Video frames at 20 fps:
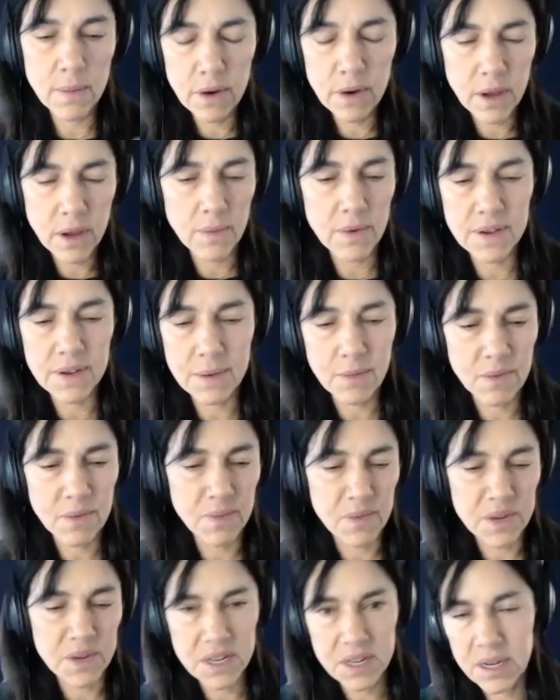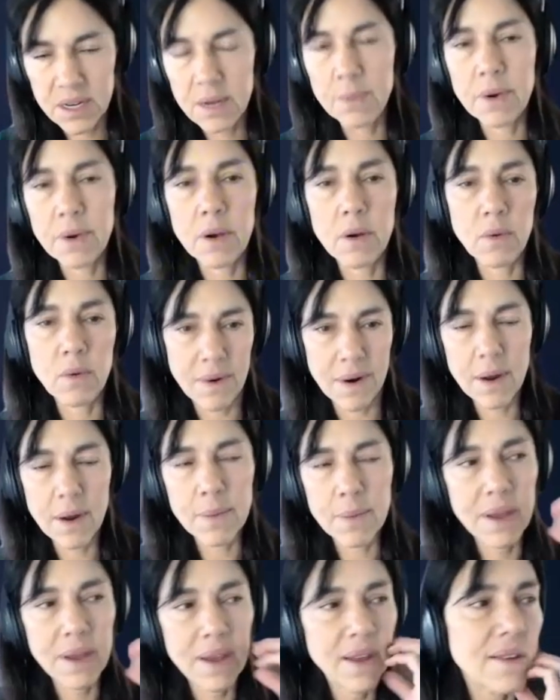I'm working with someone with SIBO or
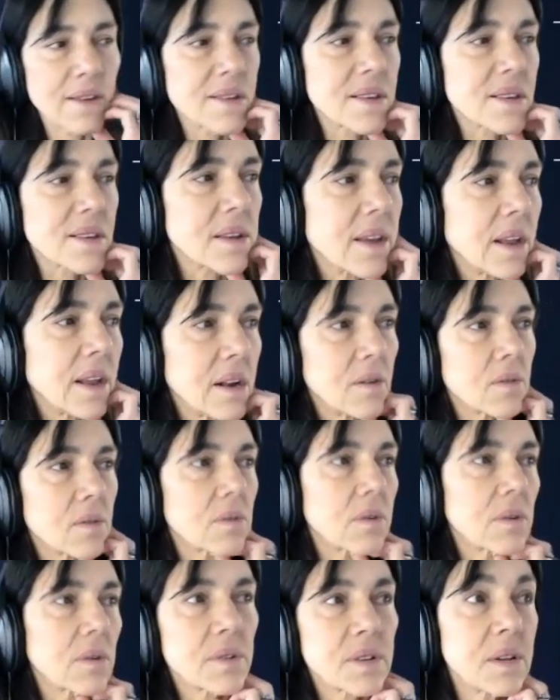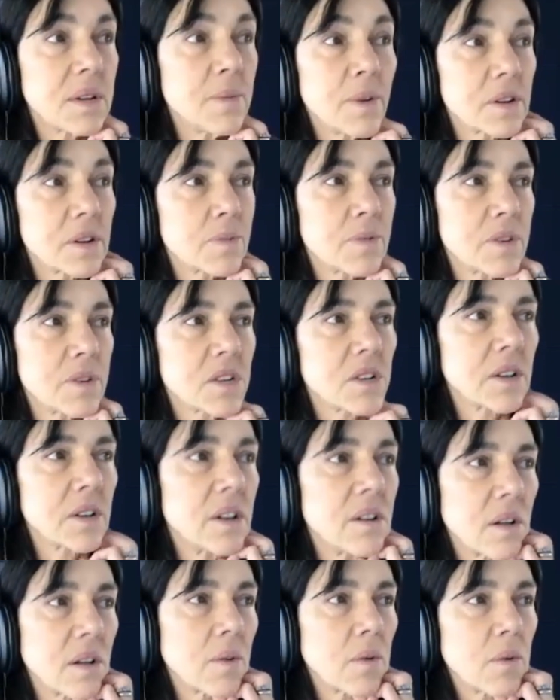IBS or SIBO
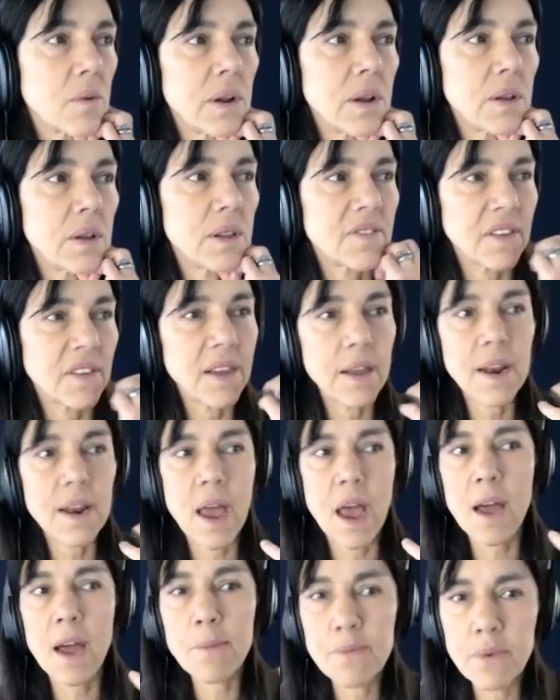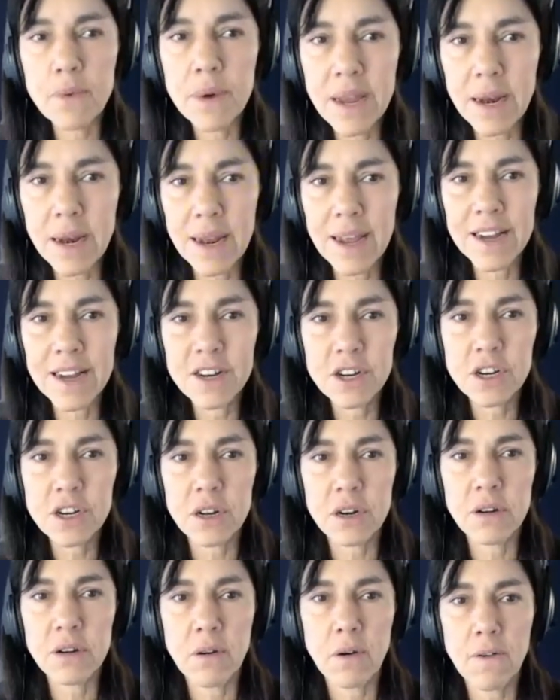especially, like we see an
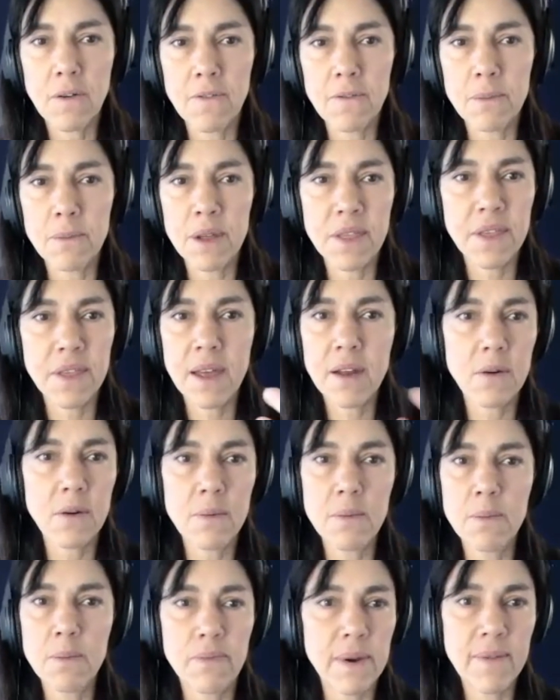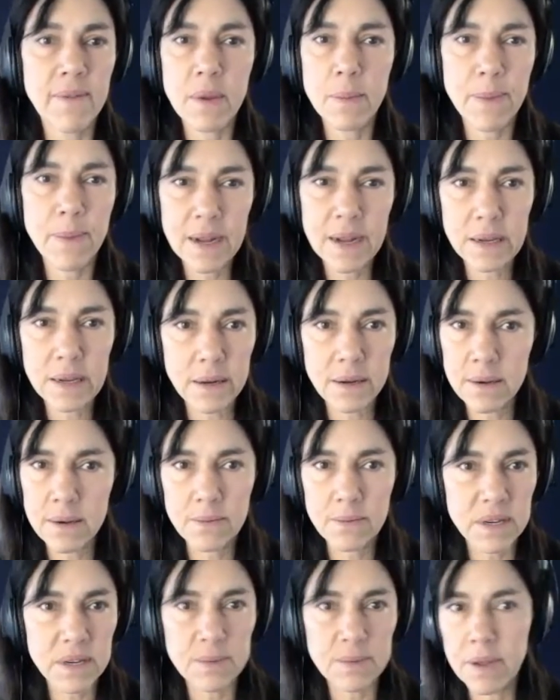upregulation of
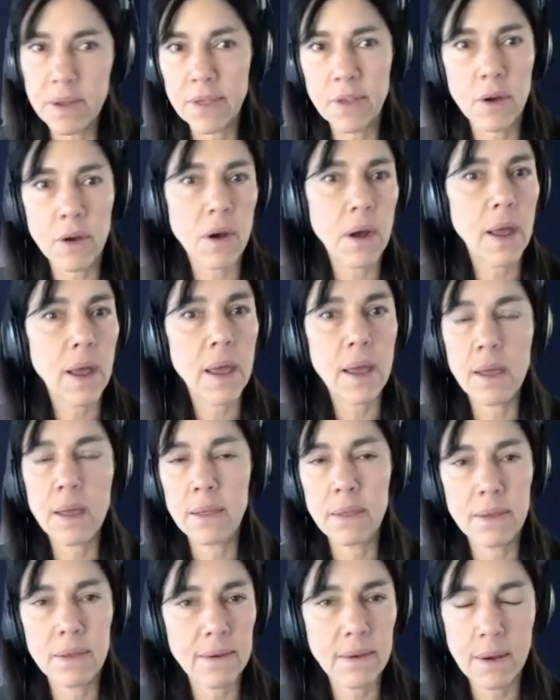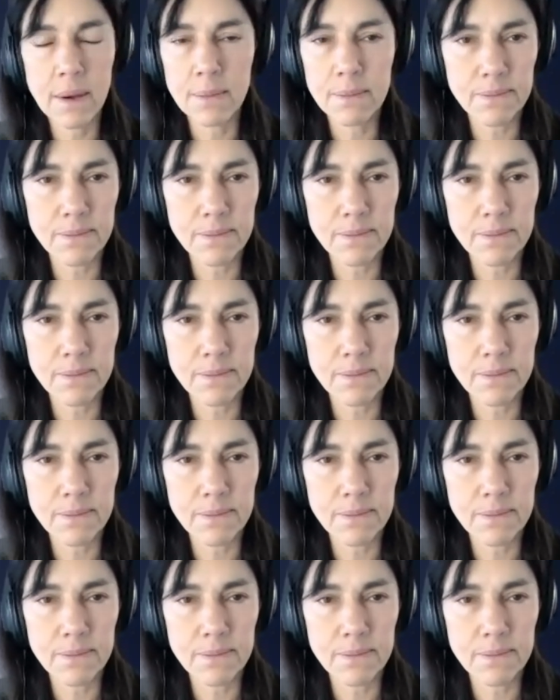Methanobrevibacter smithii and